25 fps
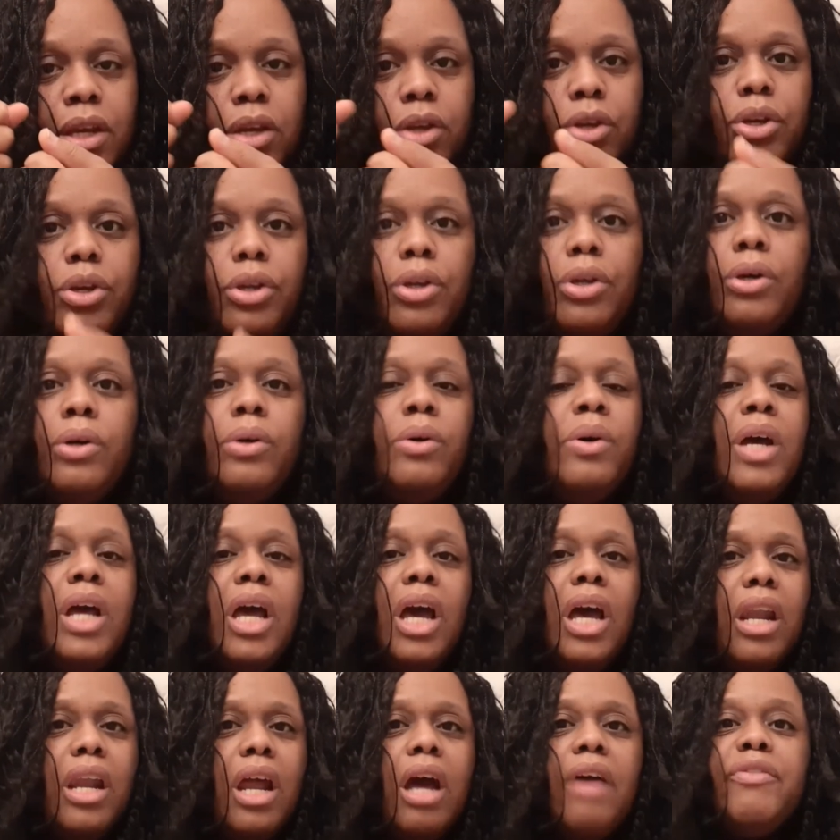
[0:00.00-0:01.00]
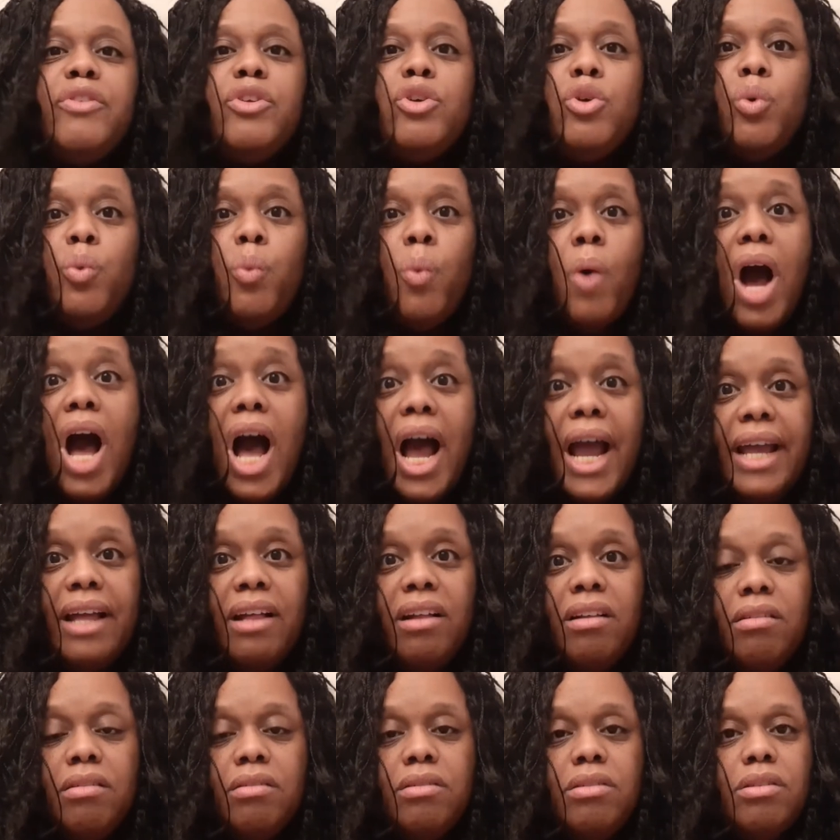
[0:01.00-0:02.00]
And after a
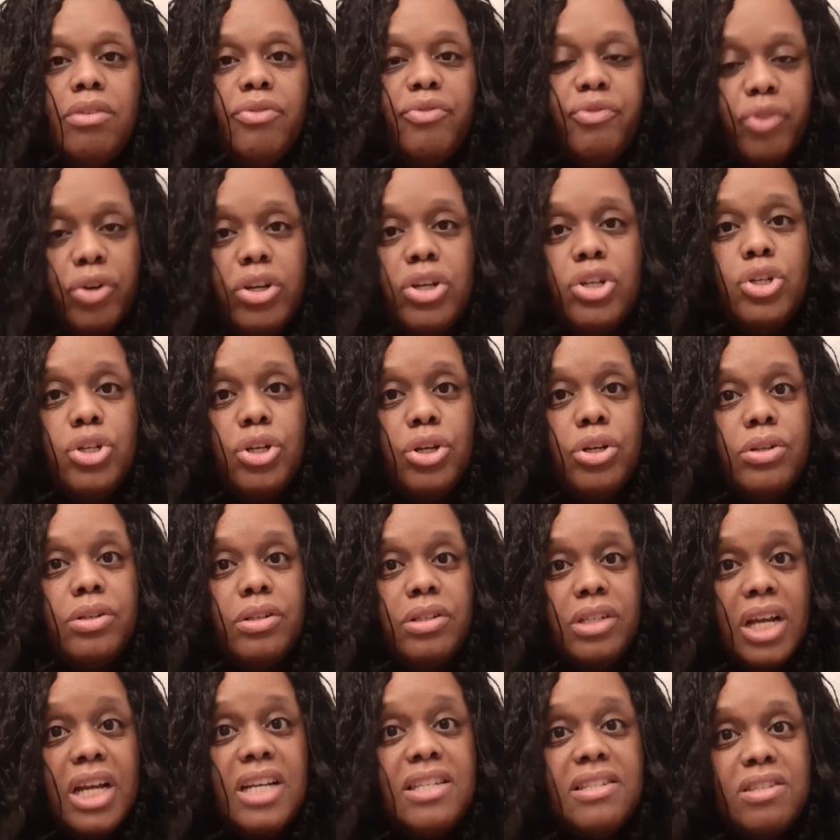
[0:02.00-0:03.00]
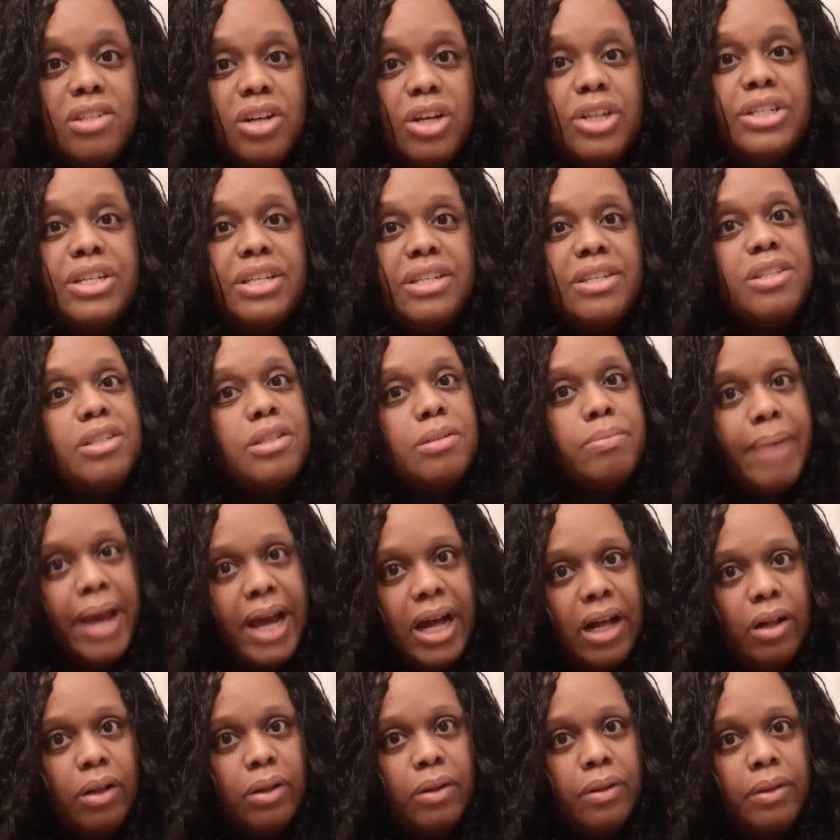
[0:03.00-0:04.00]
while the furniture does start to
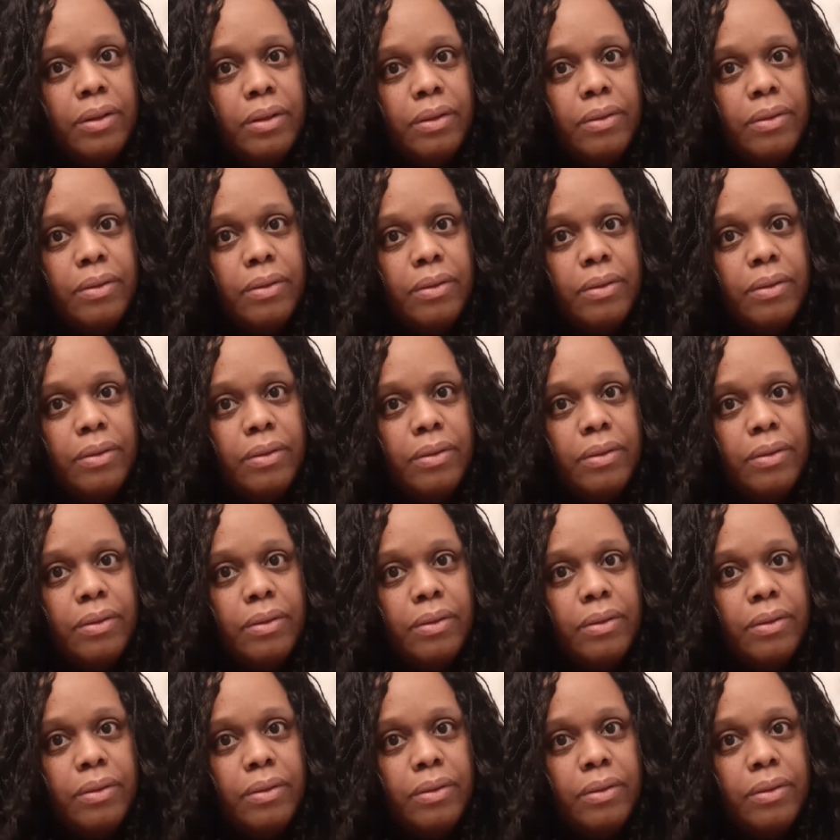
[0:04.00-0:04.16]
smell.